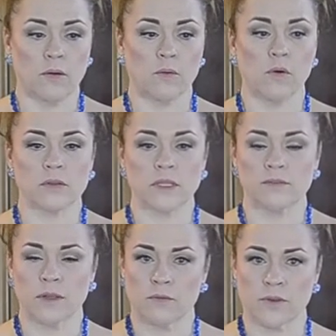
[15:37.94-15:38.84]
it won't
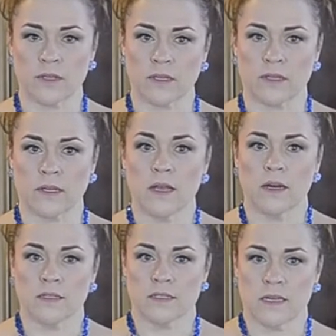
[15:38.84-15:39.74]
leave them feeling
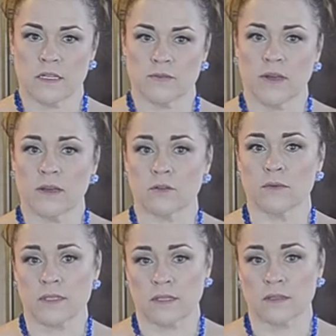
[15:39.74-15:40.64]
unsatisfied or
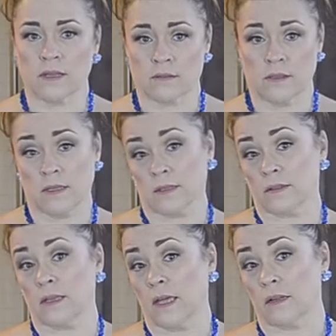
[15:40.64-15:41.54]
missing things they think
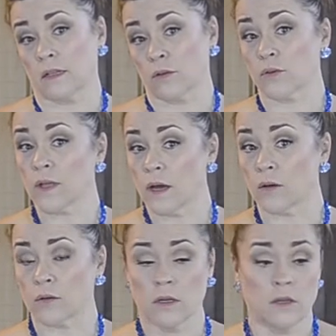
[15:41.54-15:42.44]
they can't live
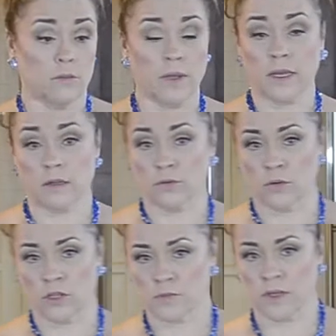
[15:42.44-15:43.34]
without. Bacon, of
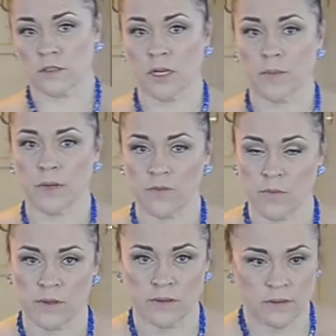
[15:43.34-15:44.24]
course, being top on
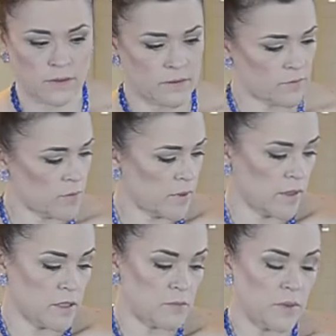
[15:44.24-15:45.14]
everybody's list.
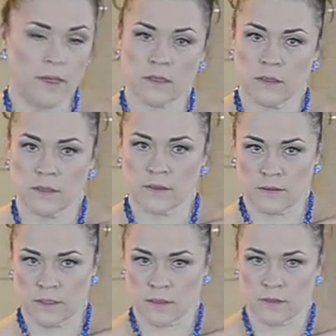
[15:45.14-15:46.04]
Everybody eats bacon and they
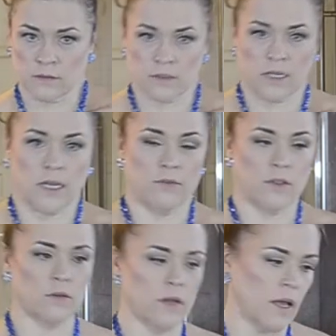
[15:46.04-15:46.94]
think they die if
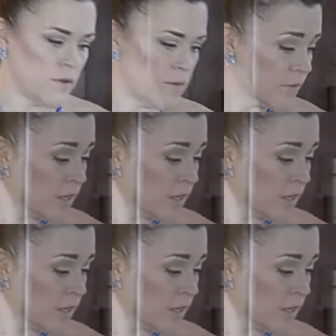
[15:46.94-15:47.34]
they don't have it.